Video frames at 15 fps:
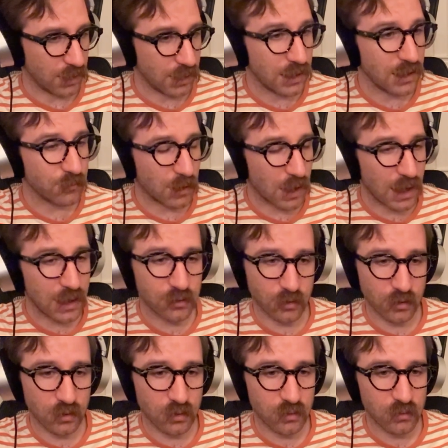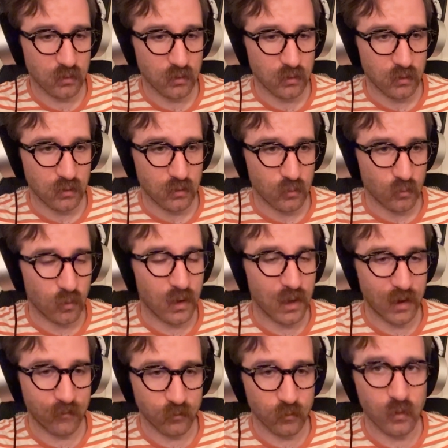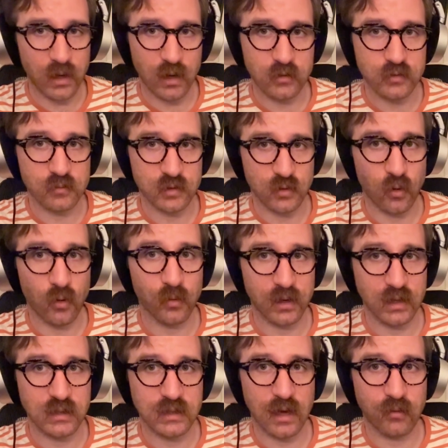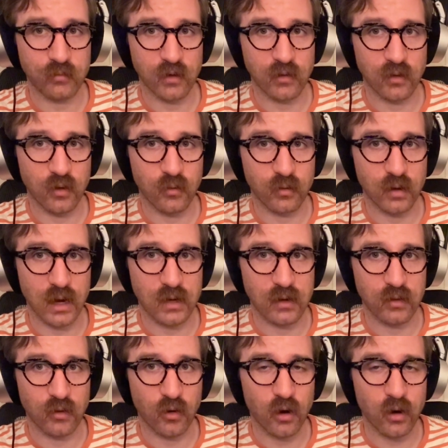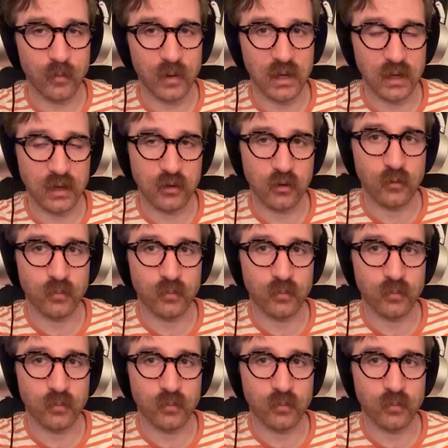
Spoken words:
E minor while everyone else was holding down the lower end of the harmony, you're